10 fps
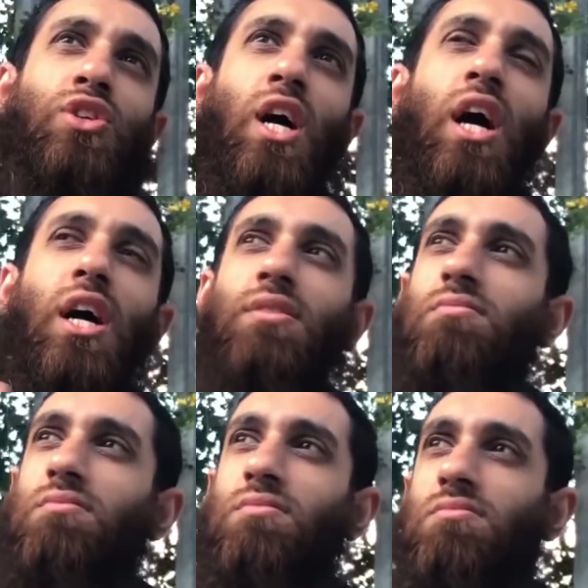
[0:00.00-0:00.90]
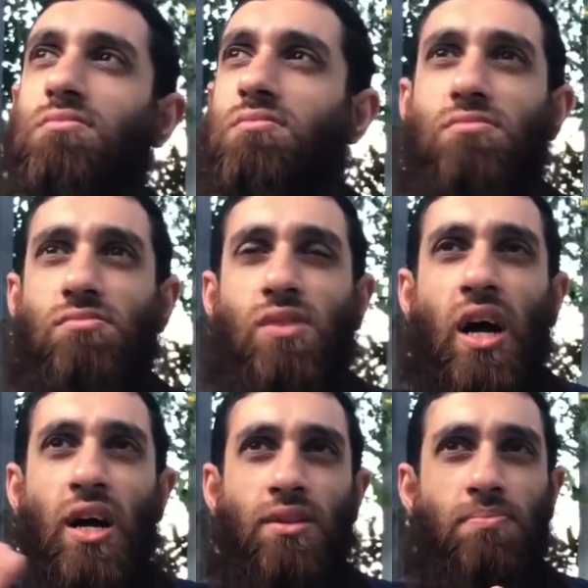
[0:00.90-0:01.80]
jihad,
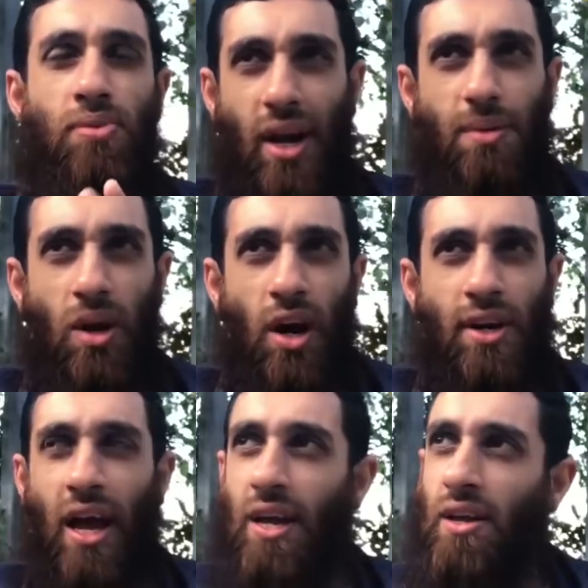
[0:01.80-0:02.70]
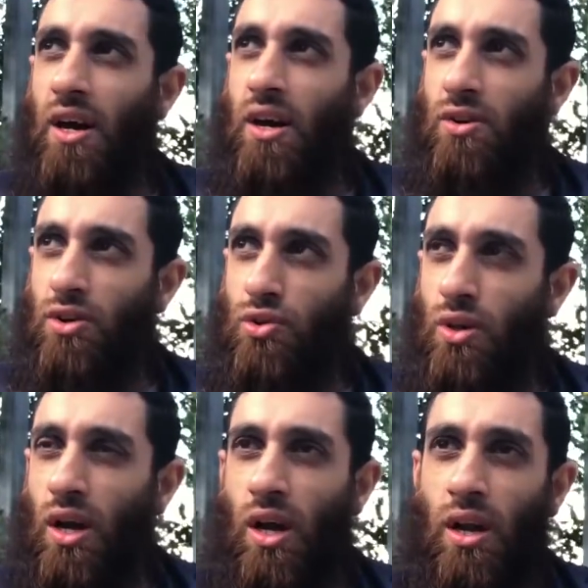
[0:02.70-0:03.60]
and praying behind a
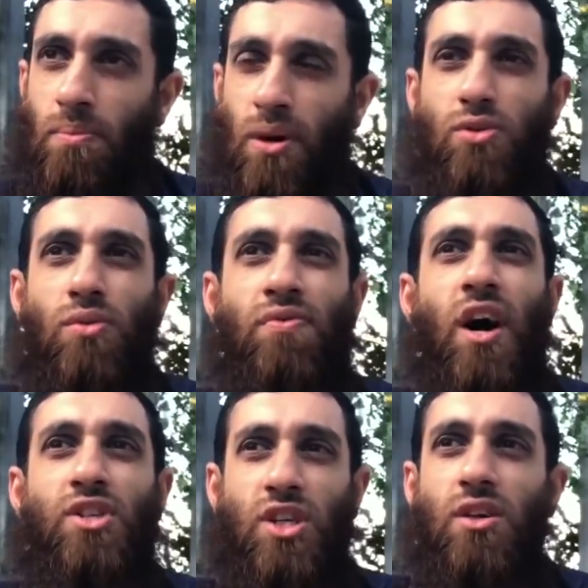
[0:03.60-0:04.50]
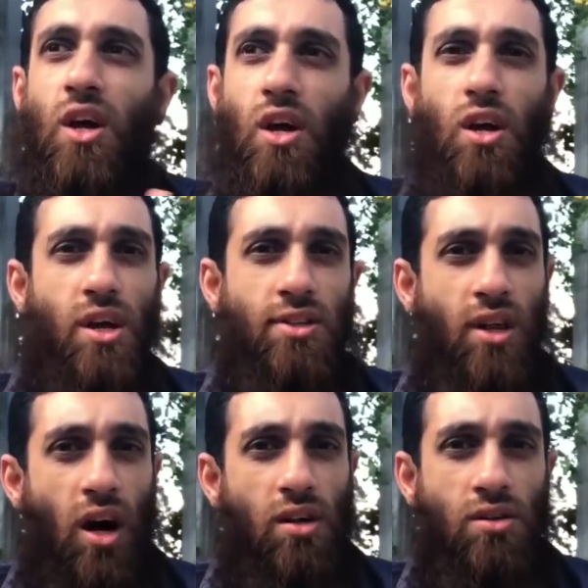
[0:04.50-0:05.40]
rajul al-barru al-fajr is
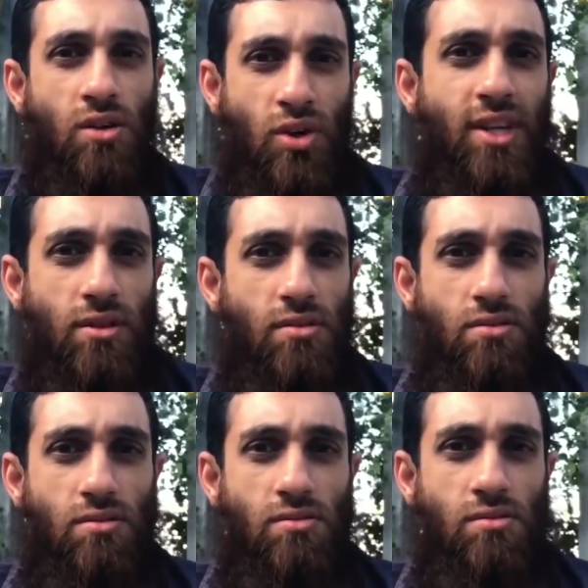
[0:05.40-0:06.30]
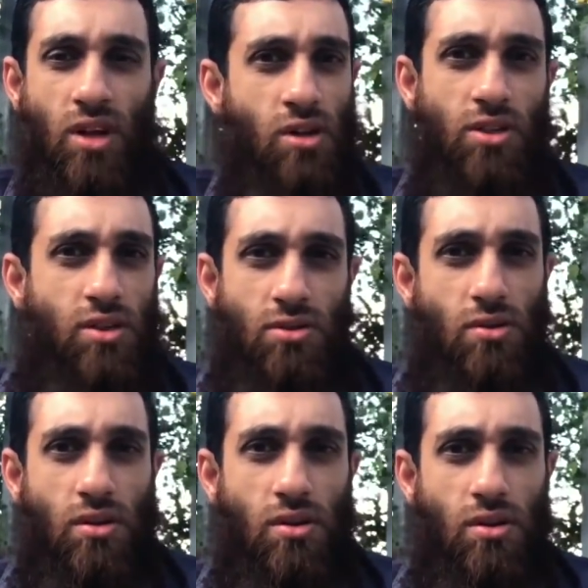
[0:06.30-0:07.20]
not creed. It's not creed at
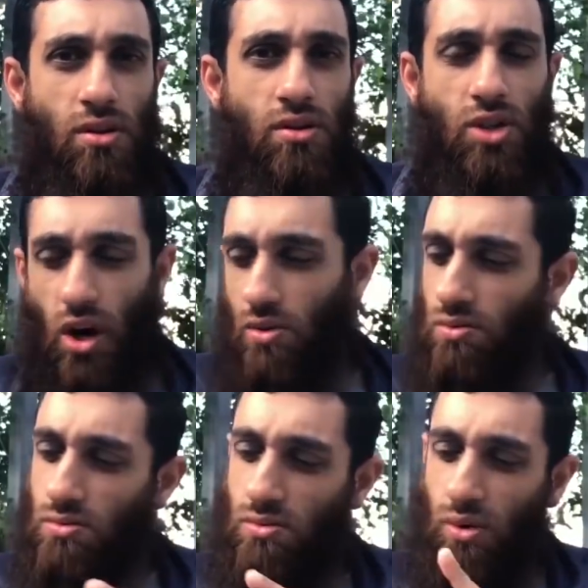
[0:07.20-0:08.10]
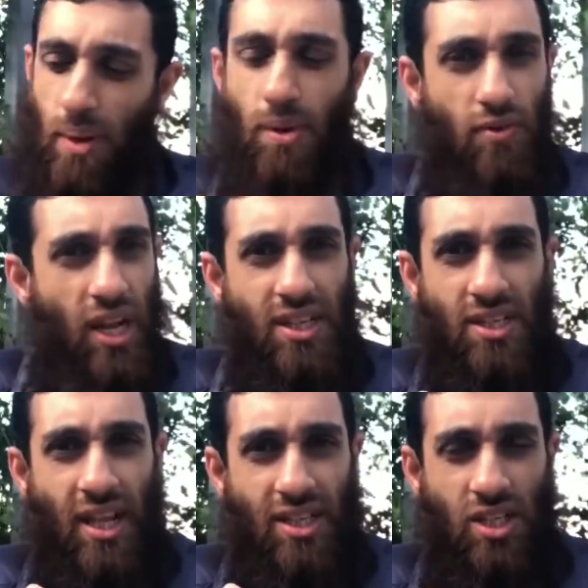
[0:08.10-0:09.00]
all. So, wiping over the
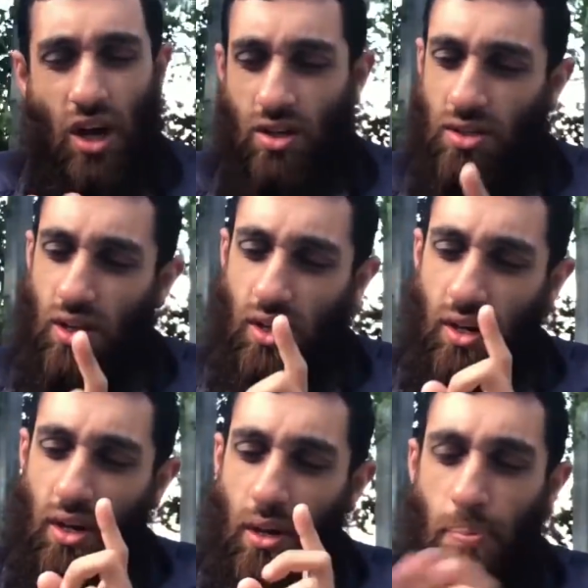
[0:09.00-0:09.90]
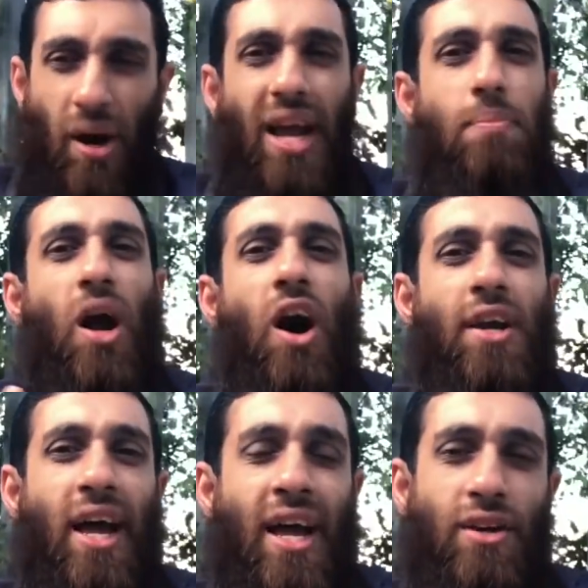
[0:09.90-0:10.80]
leather socks, praying
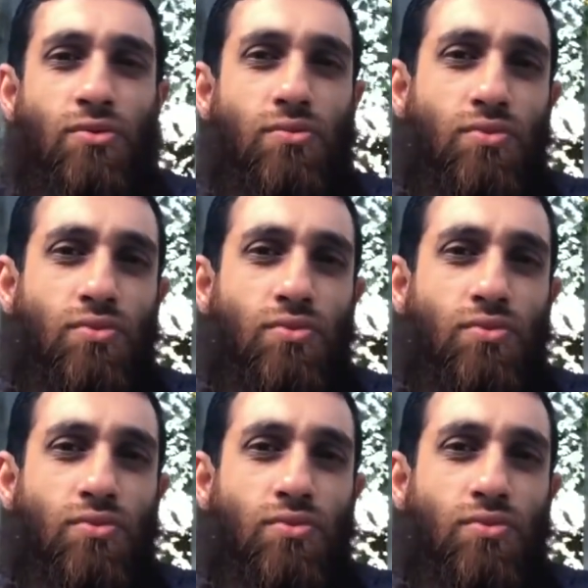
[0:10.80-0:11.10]
behind a